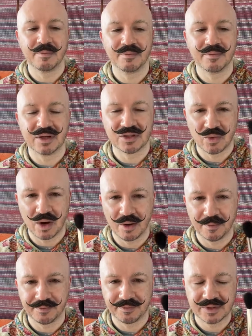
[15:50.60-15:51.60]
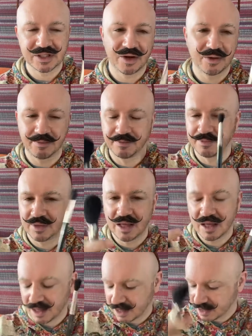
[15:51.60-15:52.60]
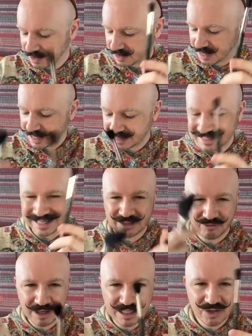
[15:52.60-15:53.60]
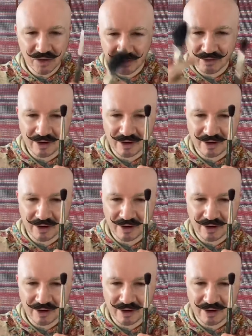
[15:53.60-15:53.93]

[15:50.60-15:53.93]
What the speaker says: as well. So it's really sort of